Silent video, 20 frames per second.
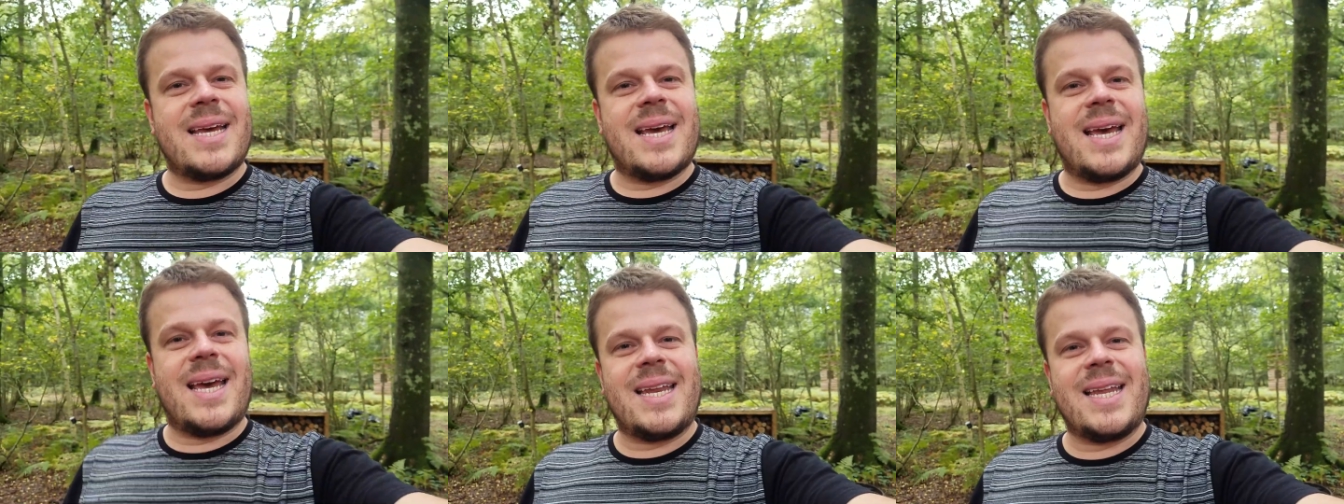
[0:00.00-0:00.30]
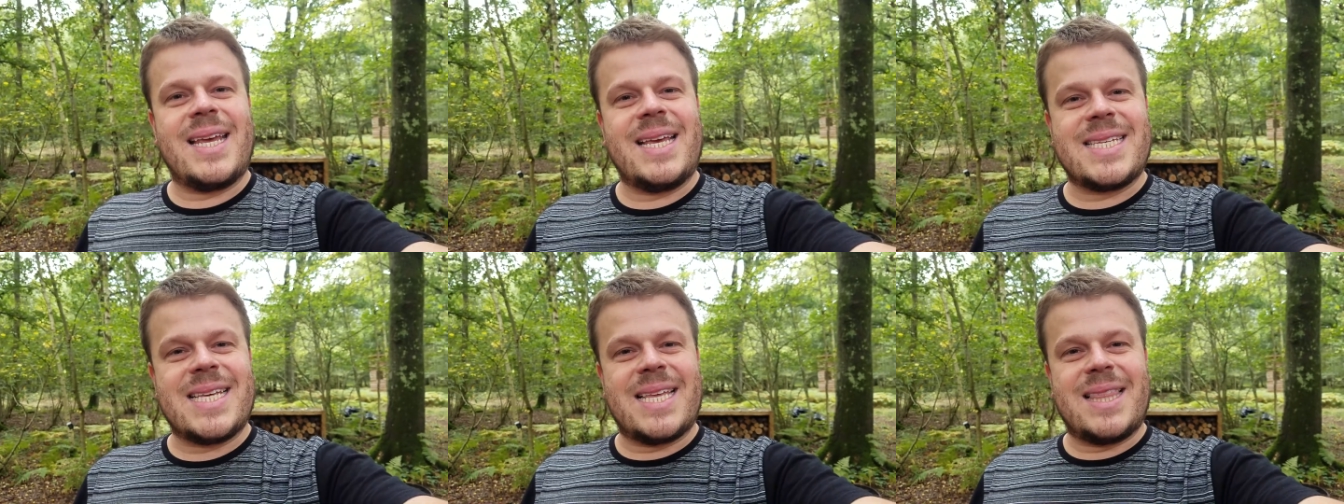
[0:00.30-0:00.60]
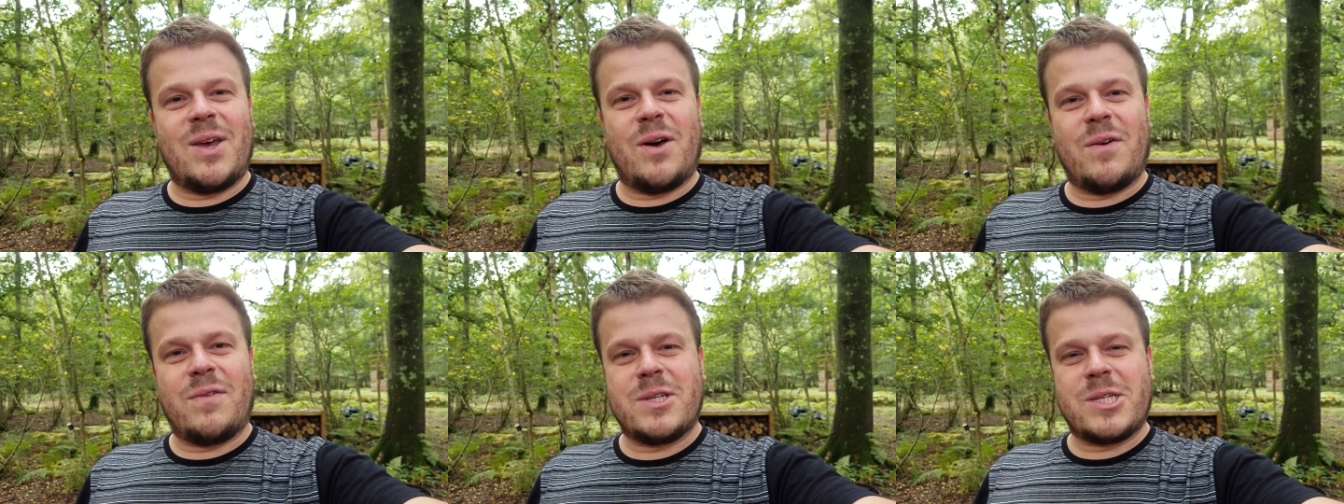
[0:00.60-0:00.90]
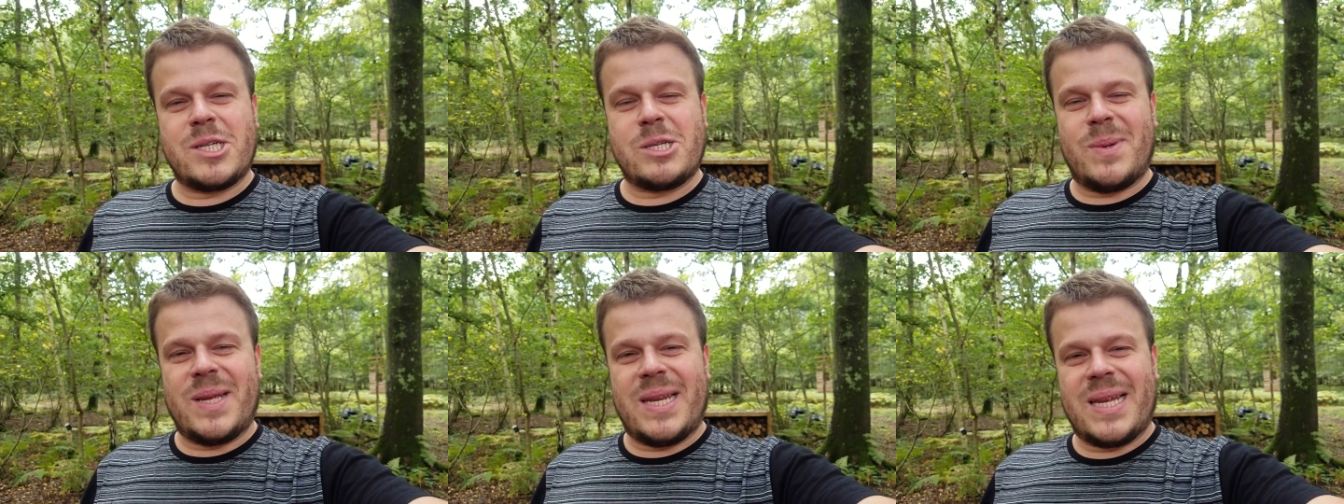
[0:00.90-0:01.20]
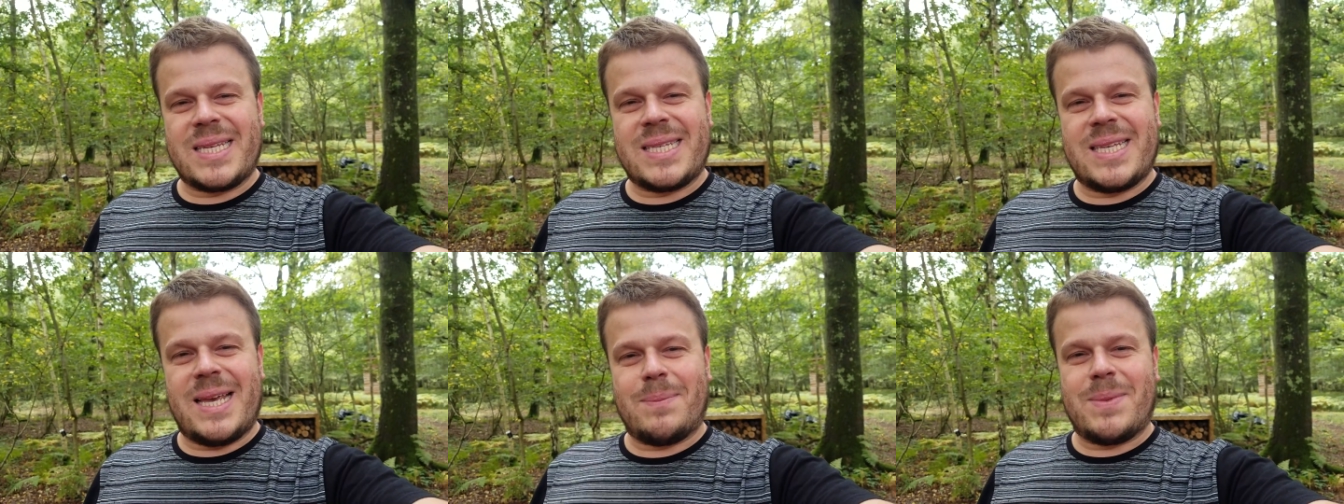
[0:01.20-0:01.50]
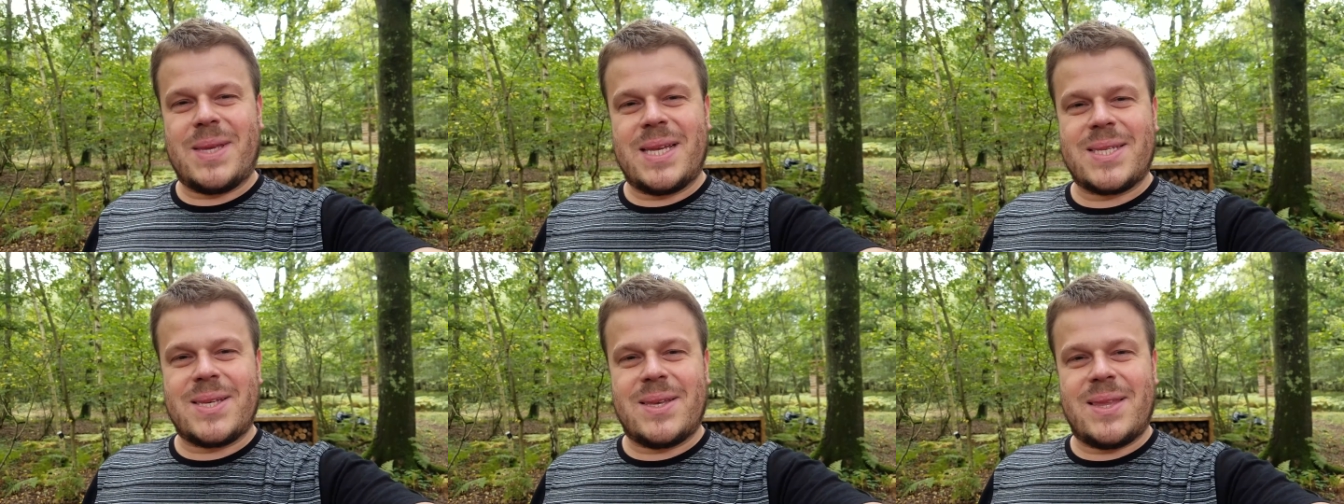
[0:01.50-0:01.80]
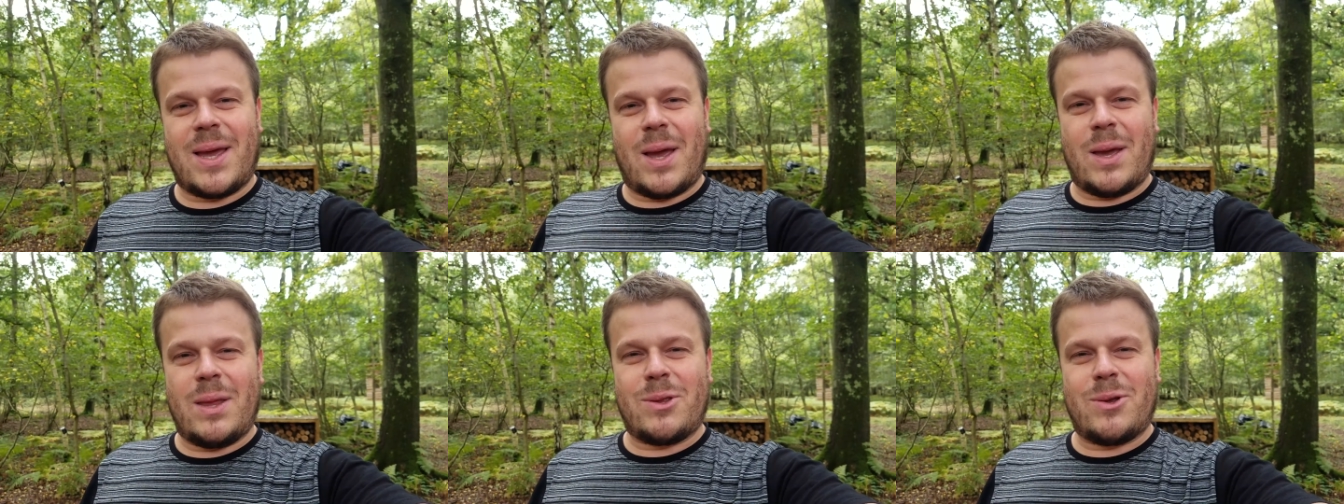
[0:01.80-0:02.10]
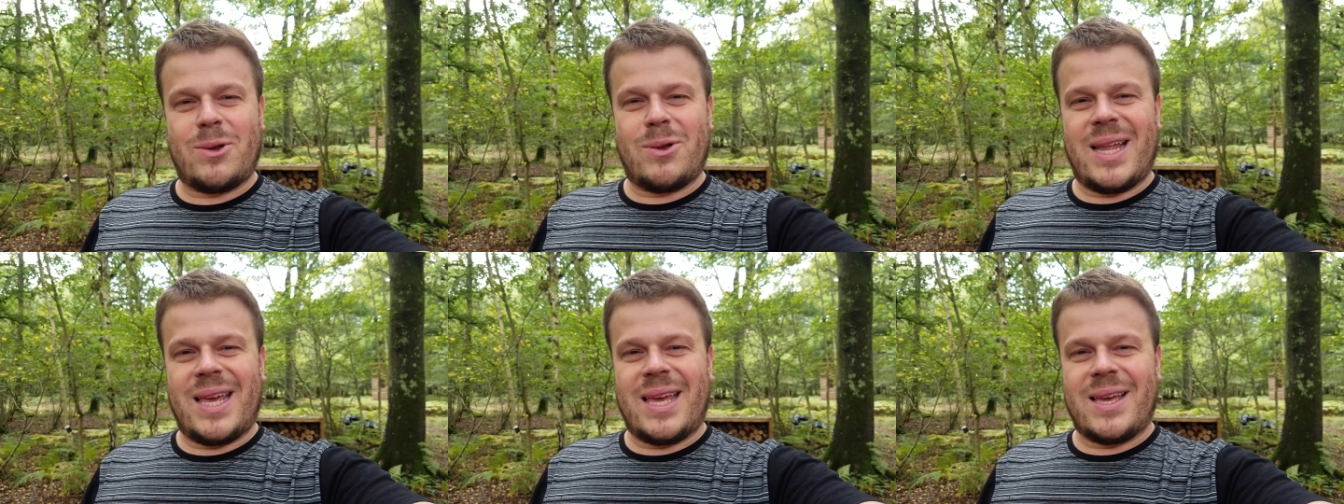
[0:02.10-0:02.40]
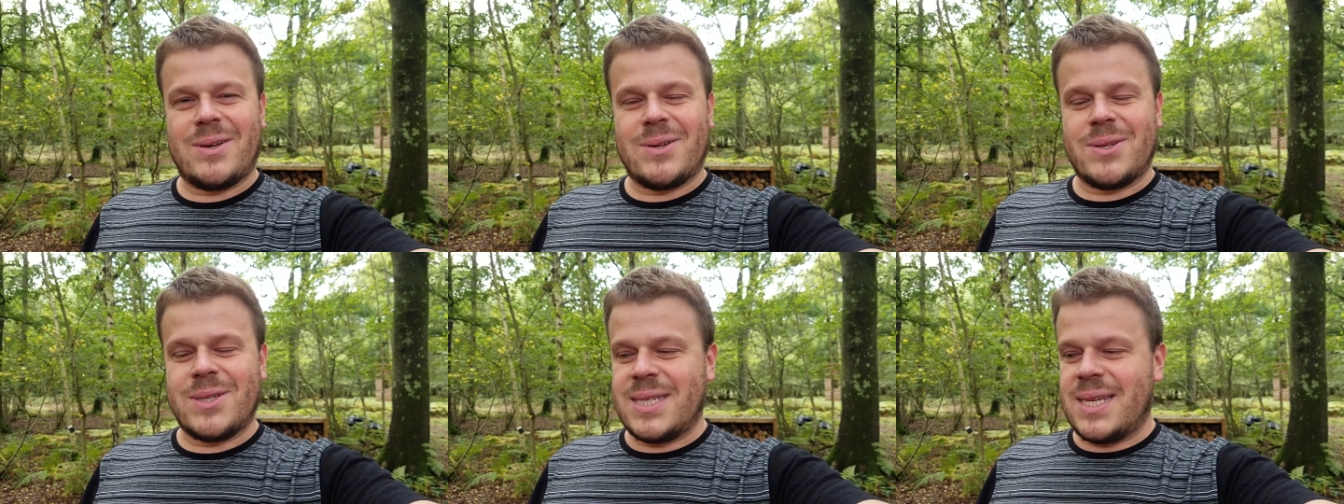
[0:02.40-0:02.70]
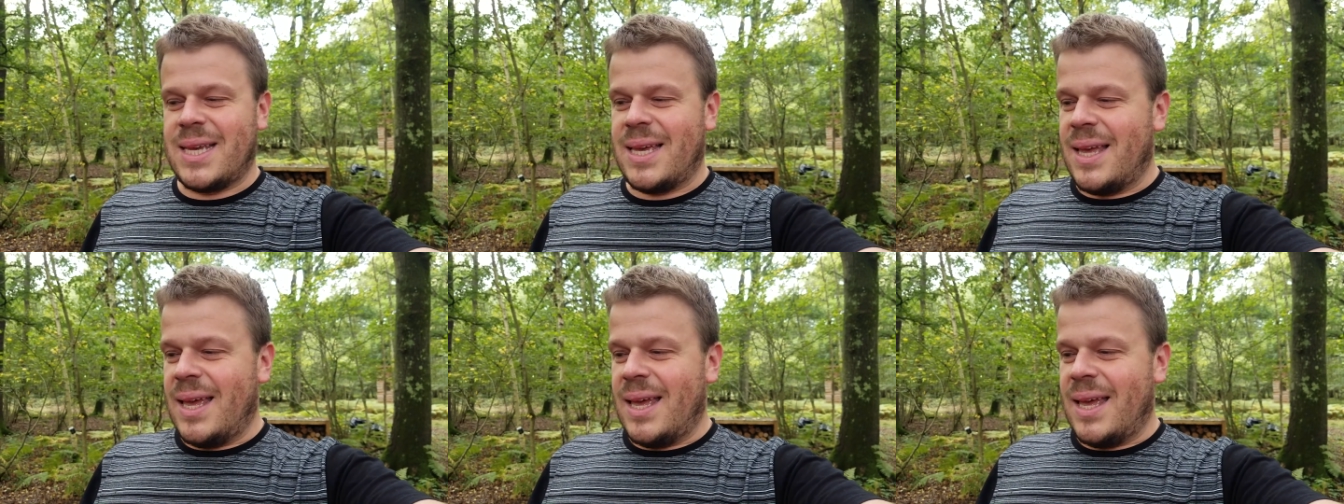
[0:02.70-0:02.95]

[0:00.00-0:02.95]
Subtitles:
and he said the offer's just been accepted, so they're going through legals.